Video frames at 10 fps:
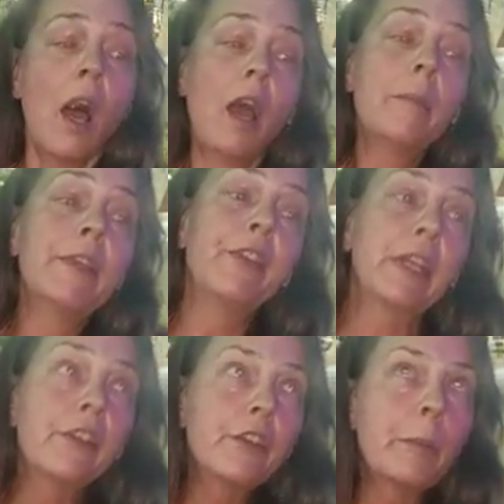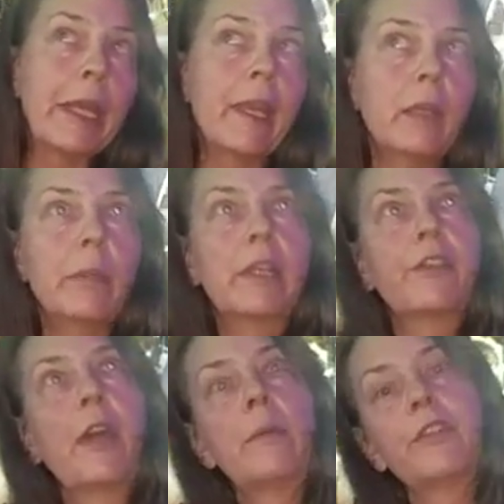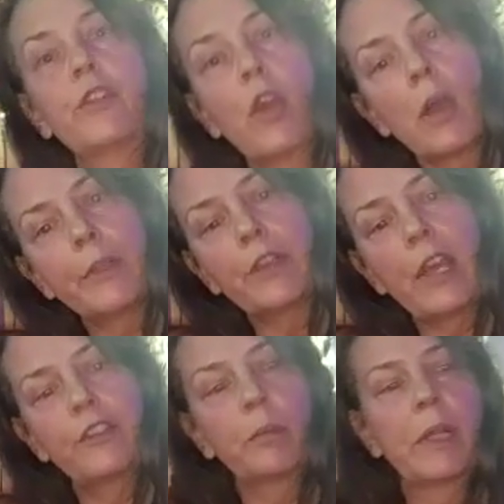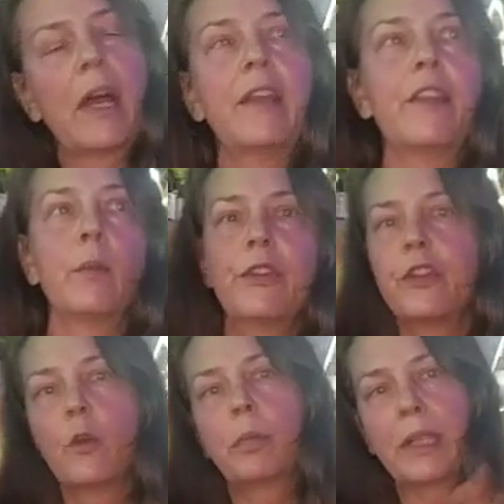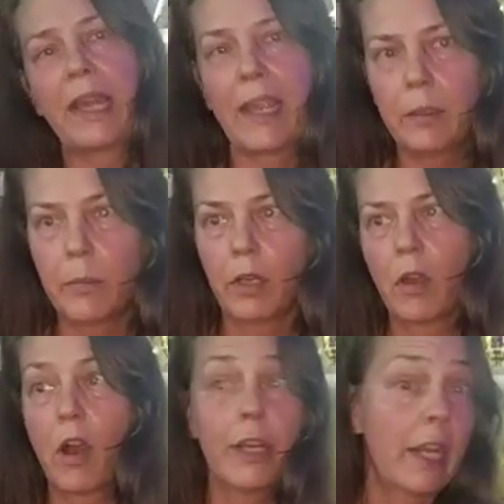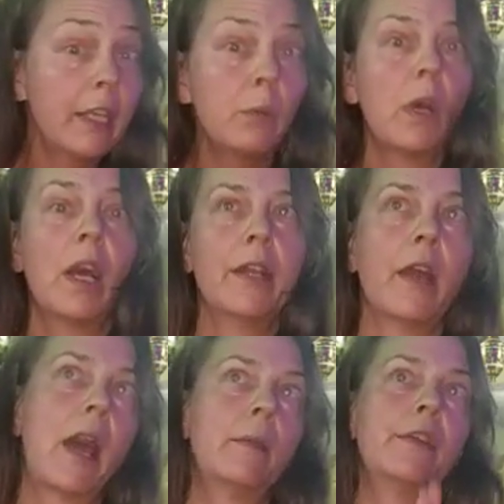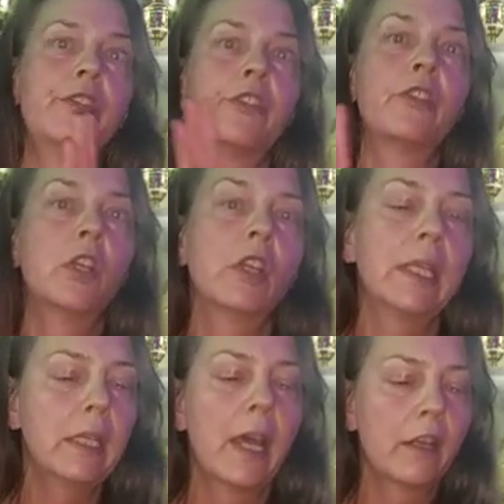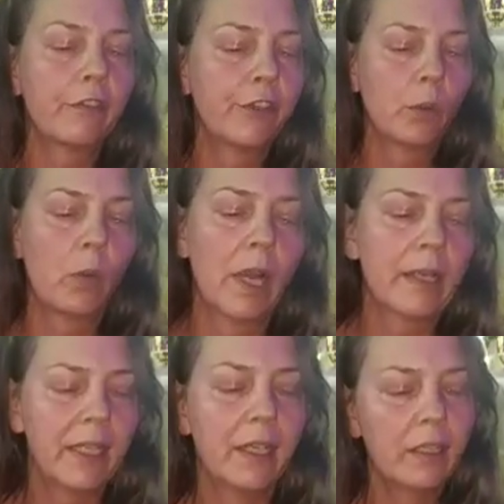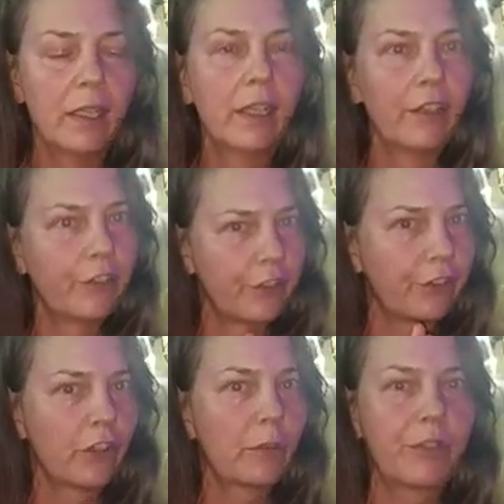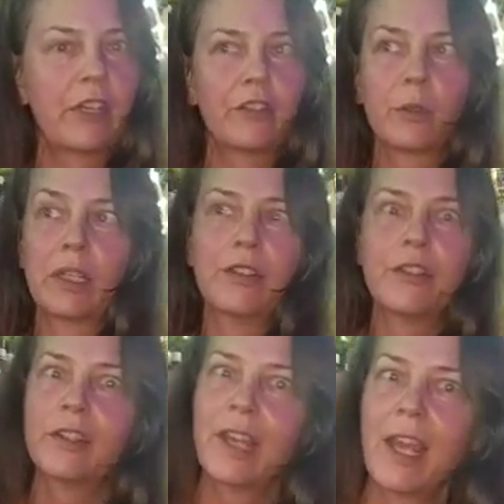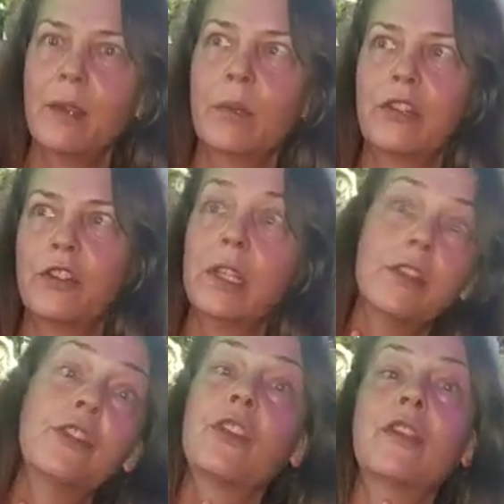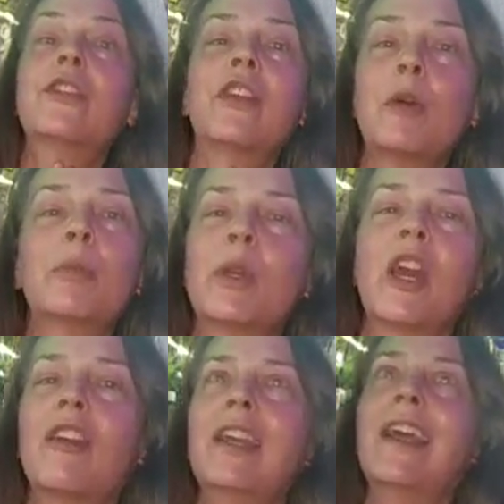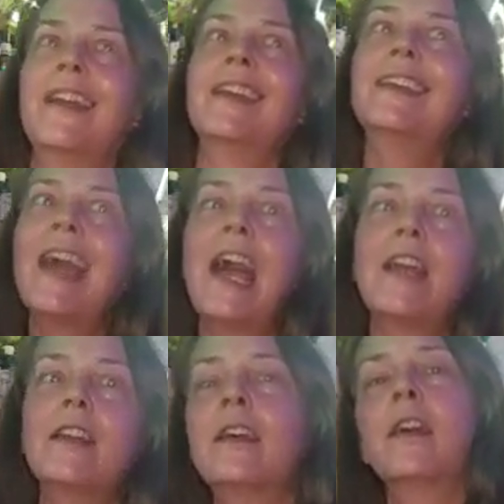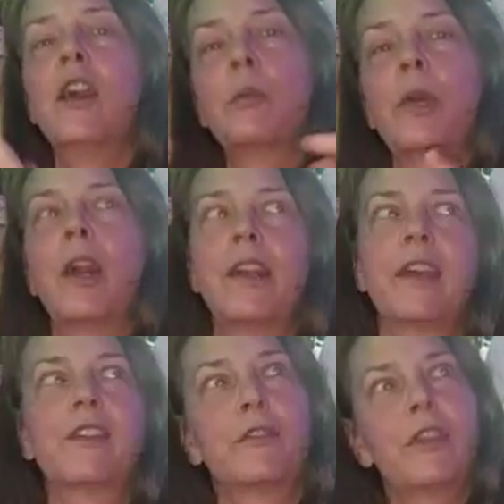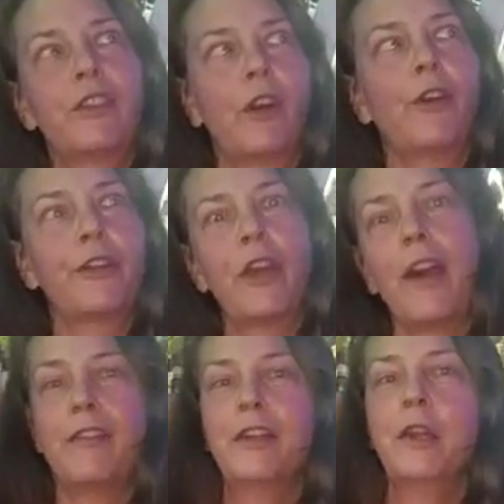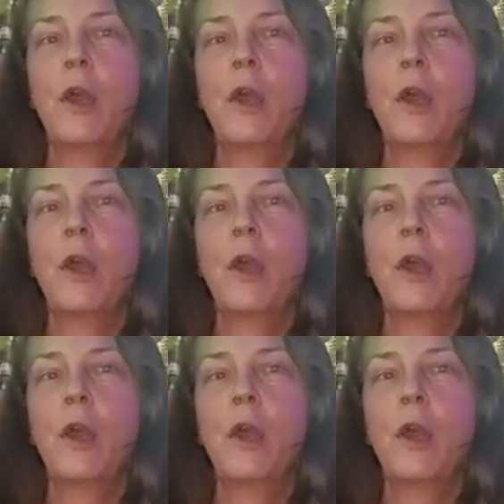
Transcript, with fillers: I'm addicted to pain because I was traumatized, but there was no blame on anyone. I was just looking at it for what it is, the circumstance we're in today, which is just temporary and, again, a product, a result of